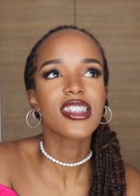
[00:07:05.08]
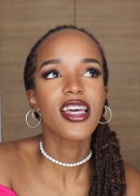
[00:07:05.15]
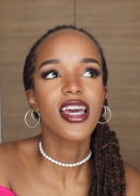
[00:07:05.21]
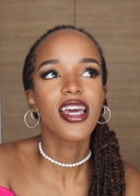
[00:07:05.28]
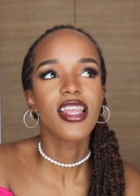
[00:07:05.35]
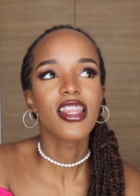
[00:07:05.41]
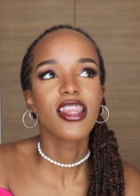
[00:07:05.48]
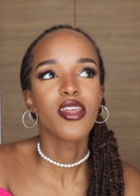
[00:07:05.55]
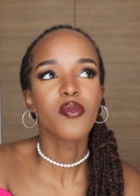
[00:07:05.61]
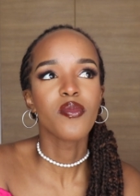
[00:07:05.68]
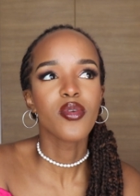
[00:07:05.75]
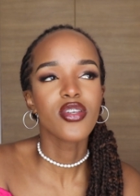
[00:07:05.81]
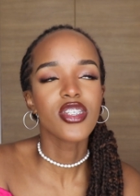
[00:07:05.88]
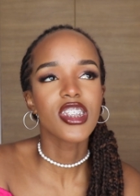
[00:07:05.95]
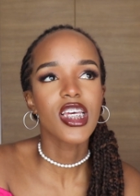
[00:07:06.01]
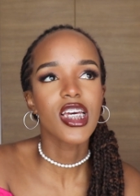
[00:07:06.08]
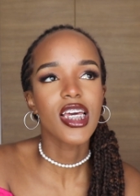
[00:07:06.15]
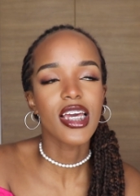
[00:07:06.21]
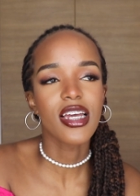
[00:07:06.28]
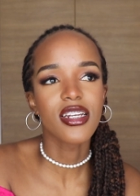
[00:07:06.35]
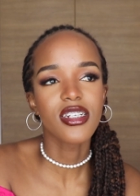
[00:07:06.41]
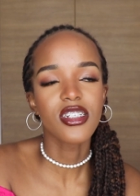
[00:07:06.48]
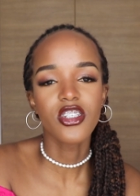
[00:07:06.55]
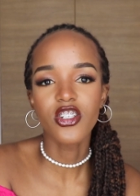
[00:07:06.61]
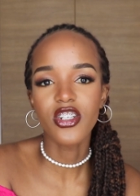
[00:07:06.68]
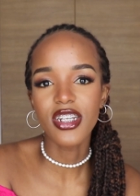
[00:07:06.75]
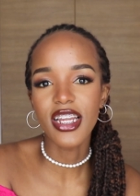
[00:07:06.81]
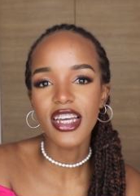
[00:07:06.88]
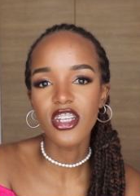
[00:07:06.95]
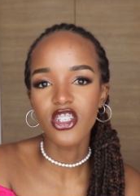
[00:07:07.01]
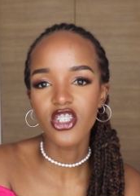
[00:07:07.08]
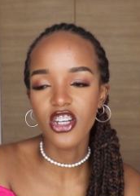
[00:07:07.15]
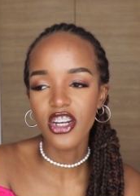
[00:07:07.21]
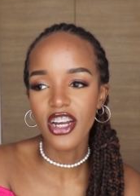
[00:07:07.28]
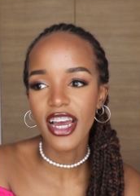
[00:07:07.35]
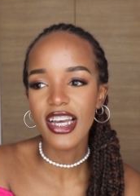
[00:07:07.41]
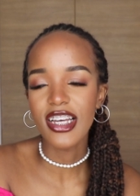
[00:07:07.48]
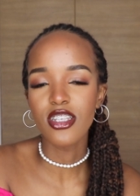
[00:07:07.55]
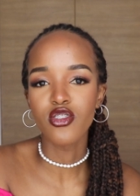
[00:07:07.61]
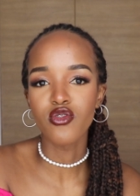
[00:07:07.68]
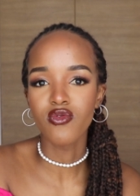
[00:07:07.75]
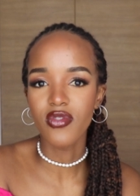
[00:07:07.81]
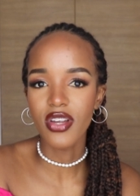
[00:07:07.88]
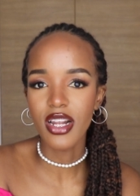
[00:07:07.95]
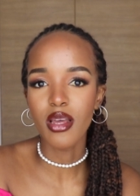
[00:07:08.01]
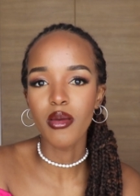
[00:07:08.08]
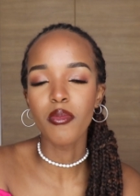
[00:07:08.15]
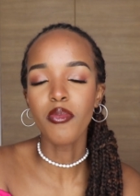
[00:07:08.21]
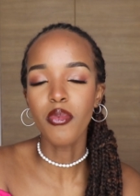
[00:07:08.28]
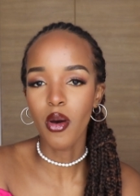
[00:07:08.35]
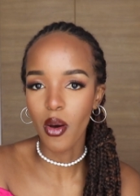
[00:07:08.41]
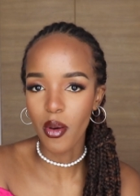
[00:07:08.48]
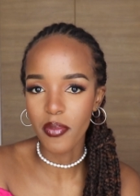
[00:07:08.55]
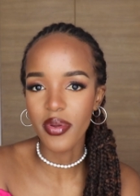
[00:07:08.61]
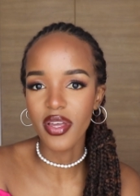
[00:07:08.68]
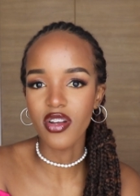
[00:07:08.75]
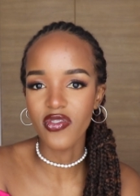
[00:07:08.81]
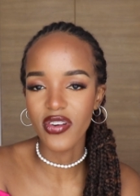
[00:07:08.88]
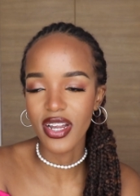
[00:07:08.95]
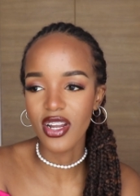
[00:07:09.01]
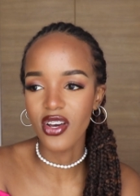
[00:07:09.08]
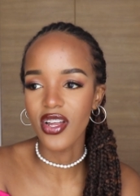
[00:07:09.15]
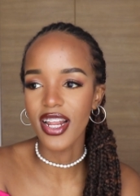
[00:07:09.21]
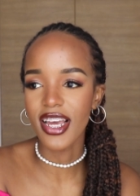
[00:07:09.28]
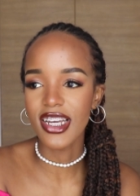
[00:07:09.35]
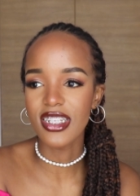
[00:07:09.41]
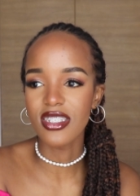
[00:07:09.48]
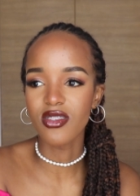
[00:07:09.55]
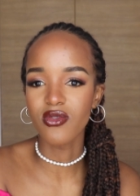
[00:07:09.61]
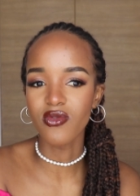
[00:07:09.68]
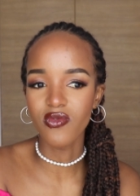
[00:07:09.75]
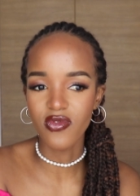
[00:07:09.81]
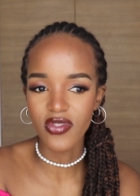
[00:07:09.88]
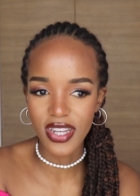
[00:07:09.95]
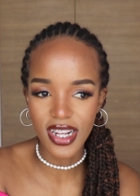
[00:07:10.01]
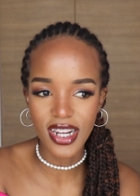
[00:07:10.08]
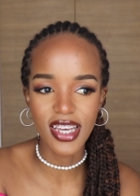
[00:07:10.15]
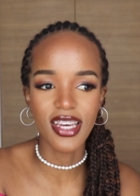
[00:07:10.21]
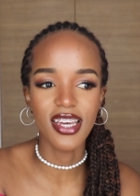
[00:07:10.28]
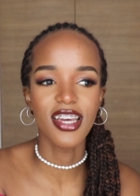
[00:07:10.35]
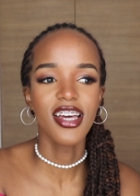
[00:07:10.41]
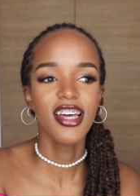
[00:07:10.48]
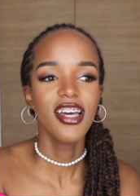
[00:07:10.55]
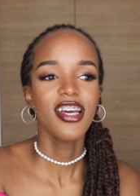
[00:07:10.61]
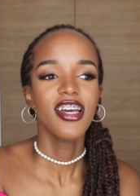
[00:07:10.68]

say the music industry in Nigeria is really popping right now like it's really